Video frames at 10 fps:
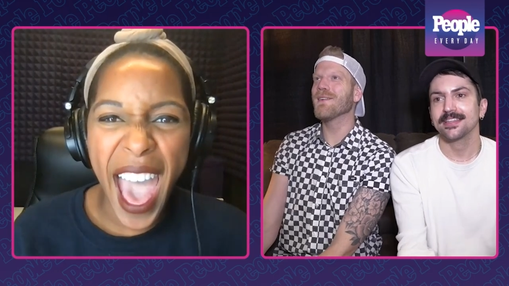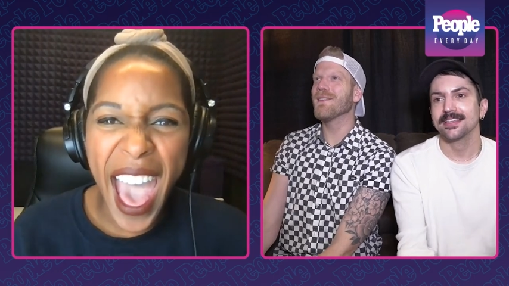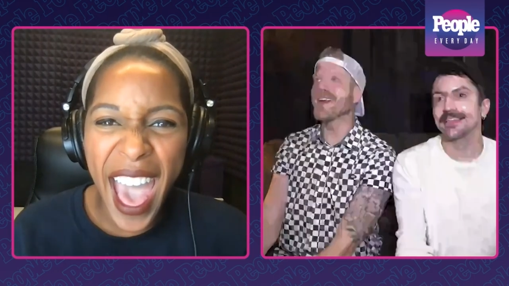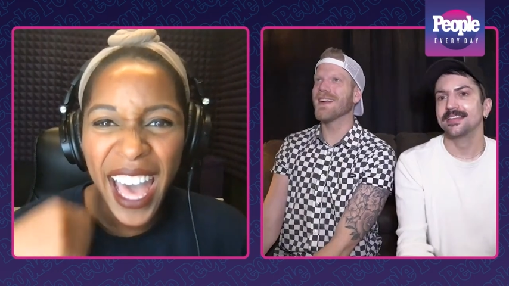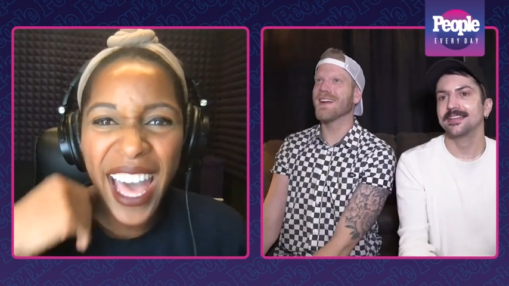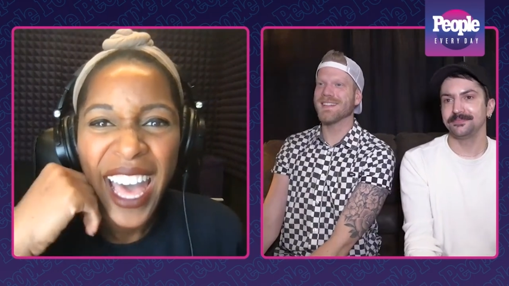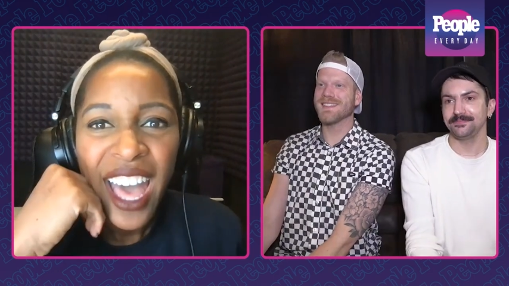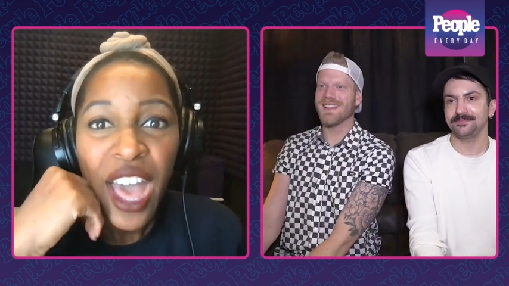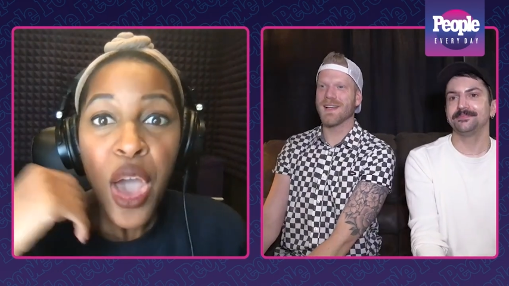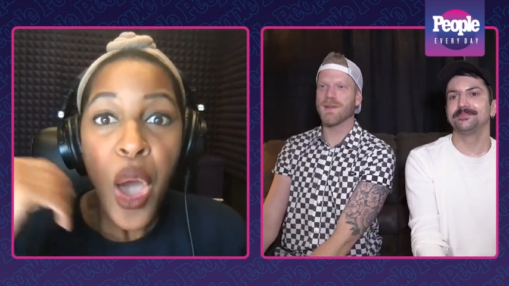
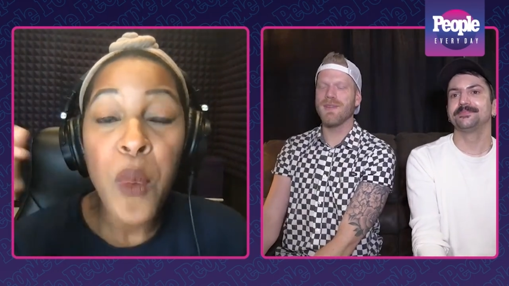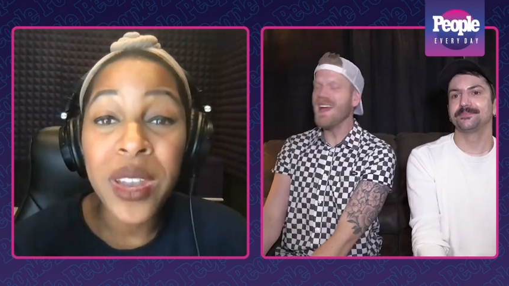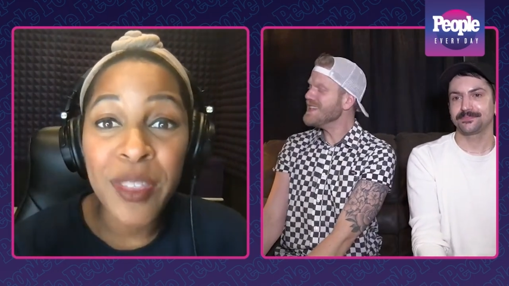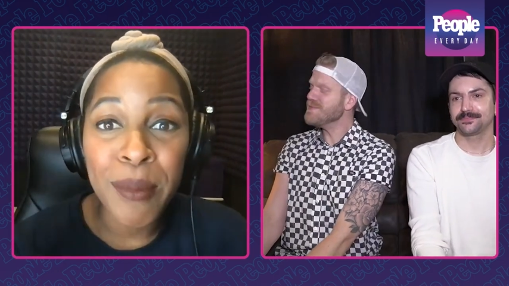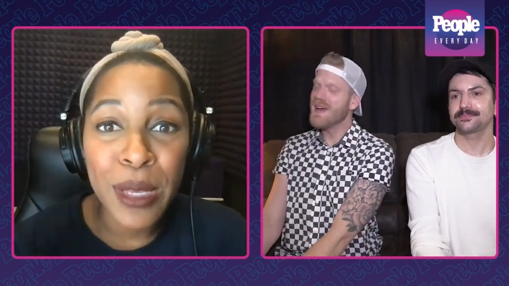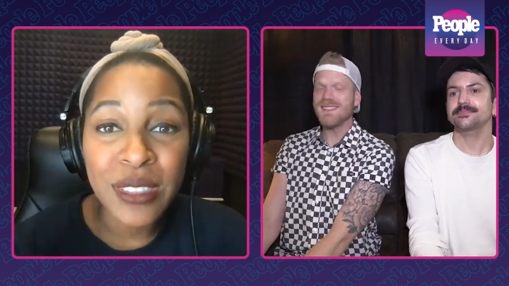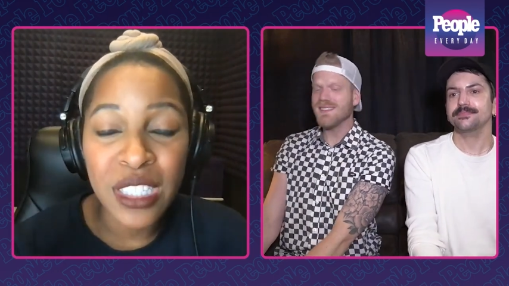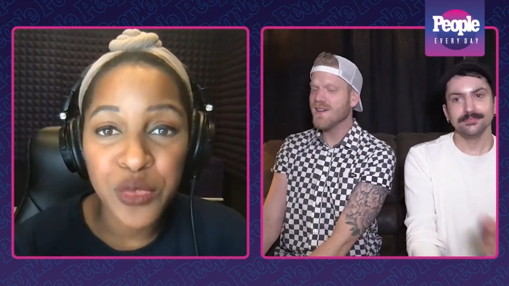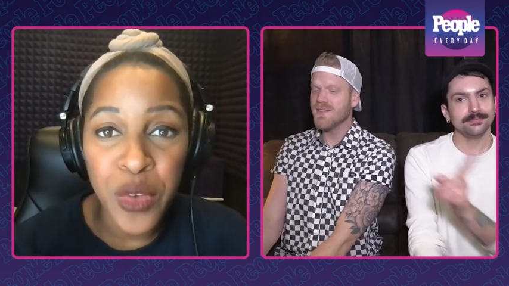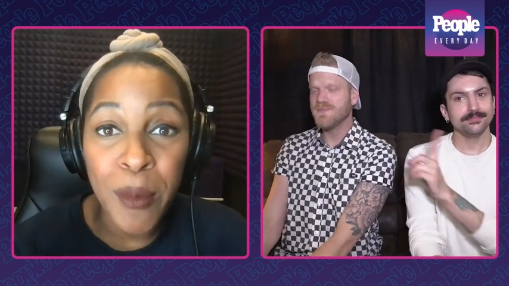Speaker 1: oh,
Speaker 2: one of the
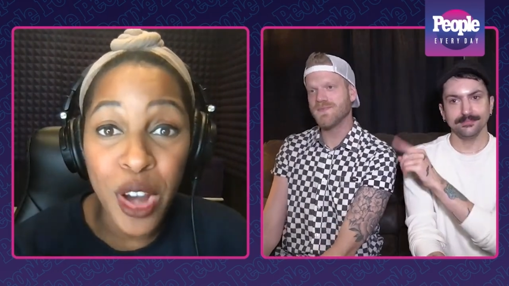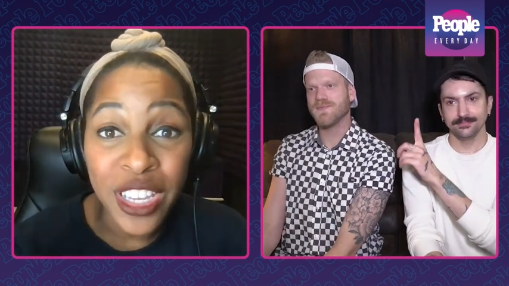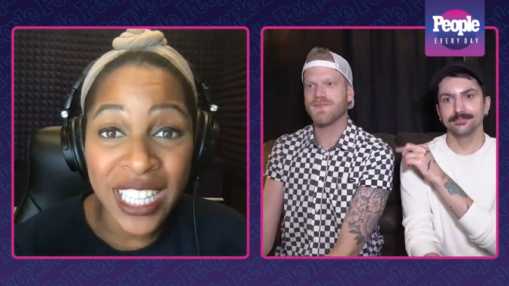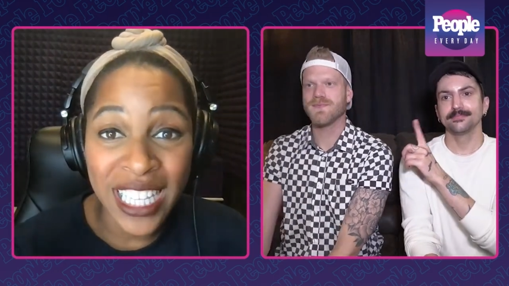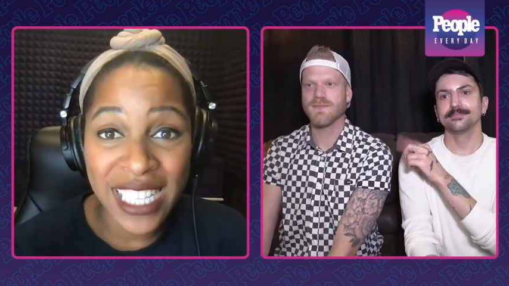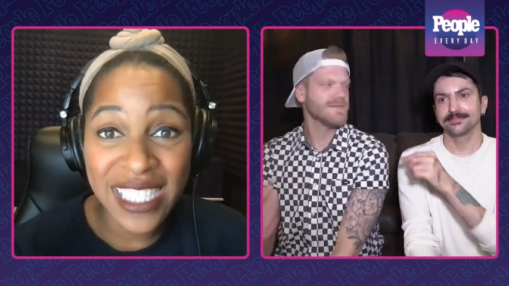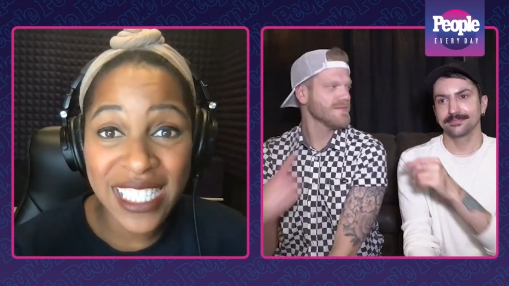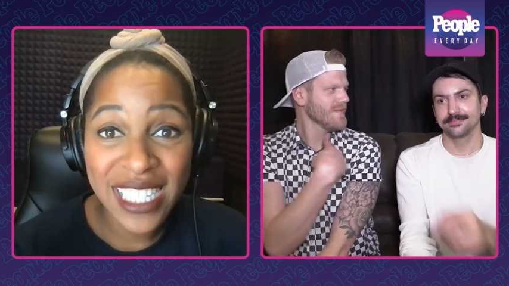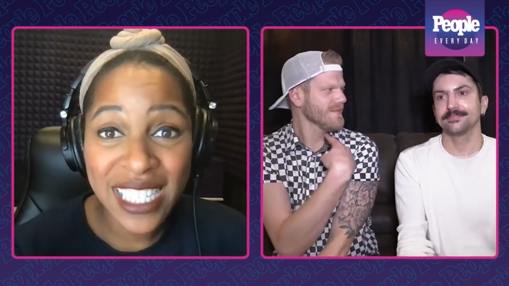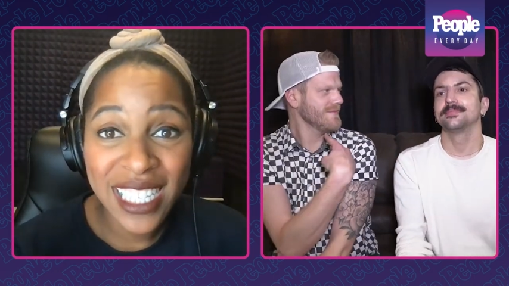muses from
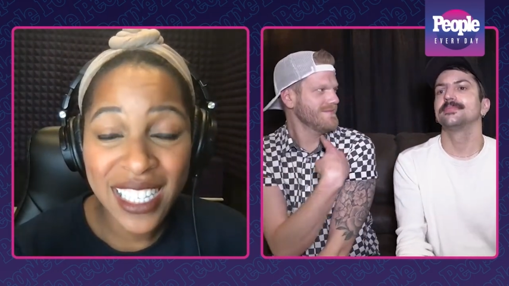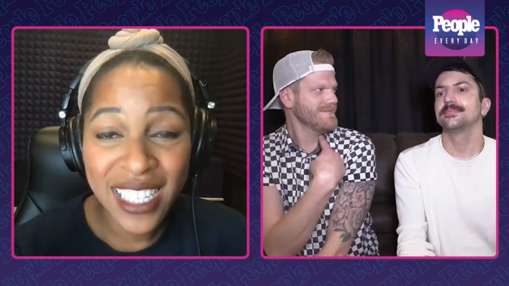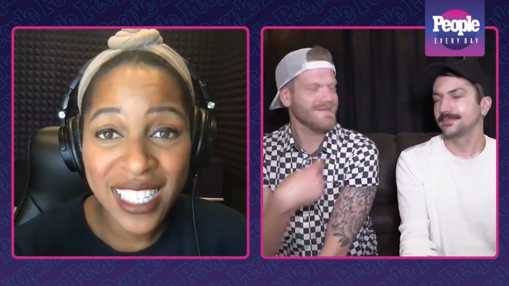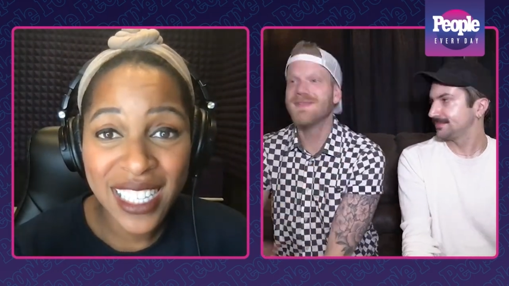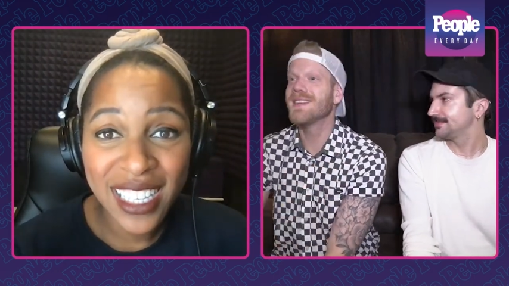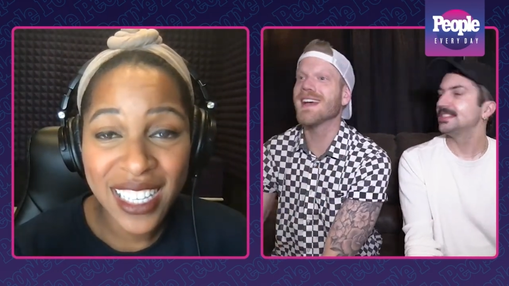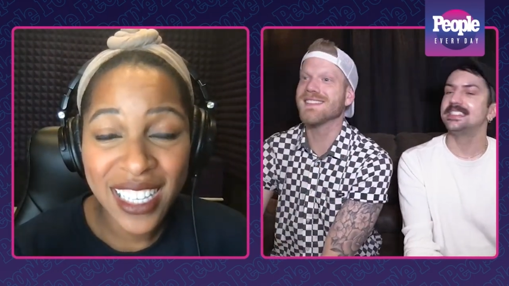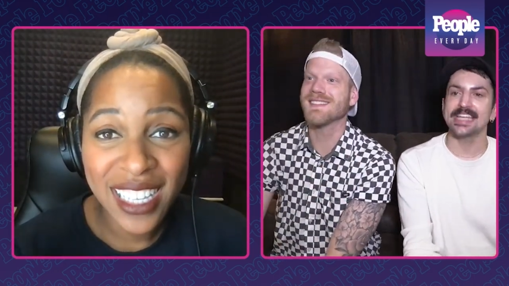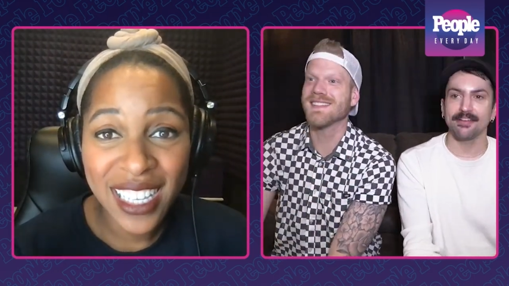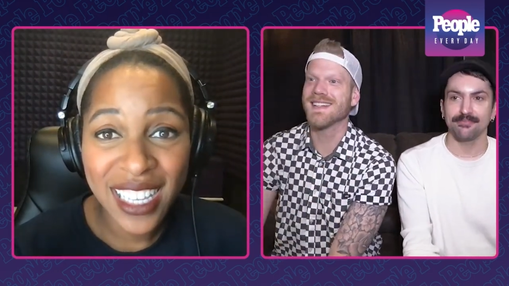Hercules.
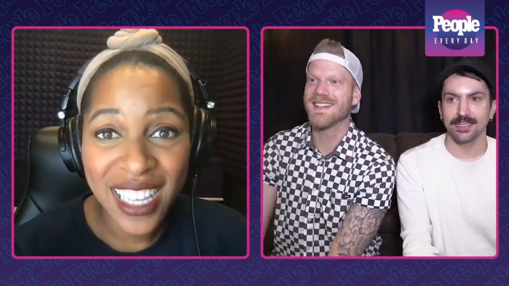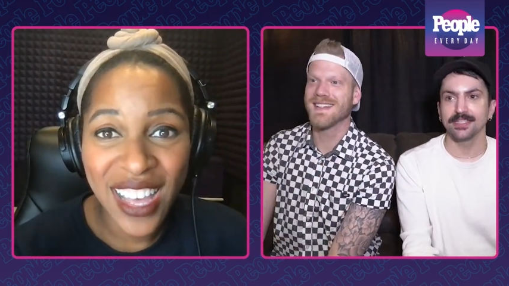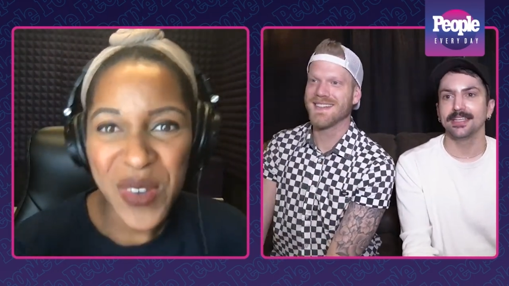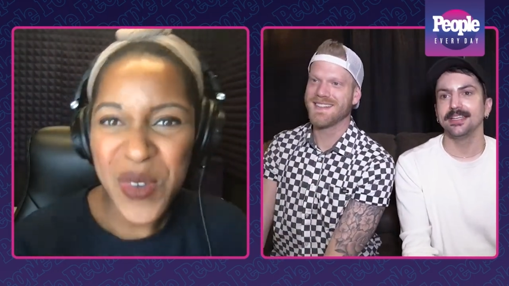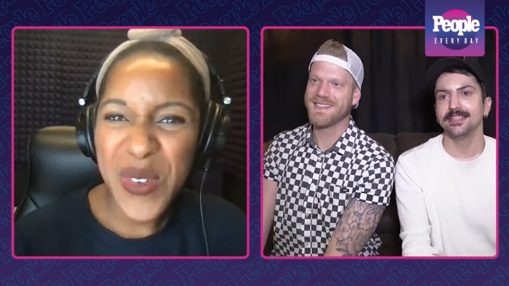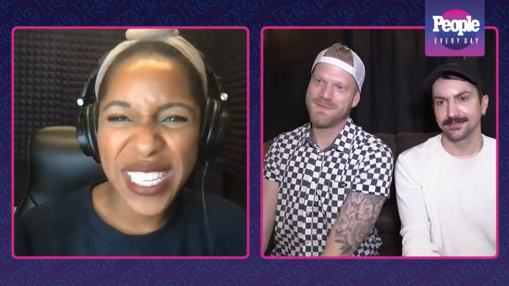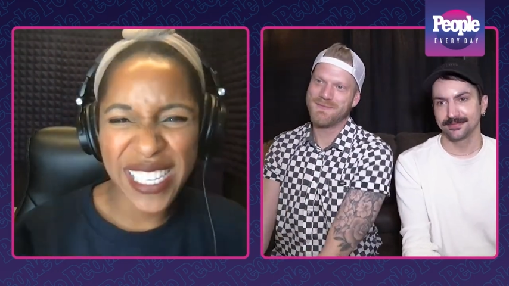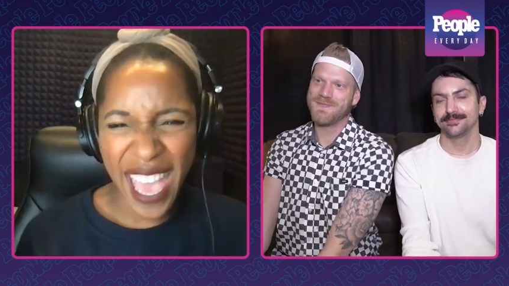
Speaker 1: Yes. Definitely.
Speaker 2: Oh,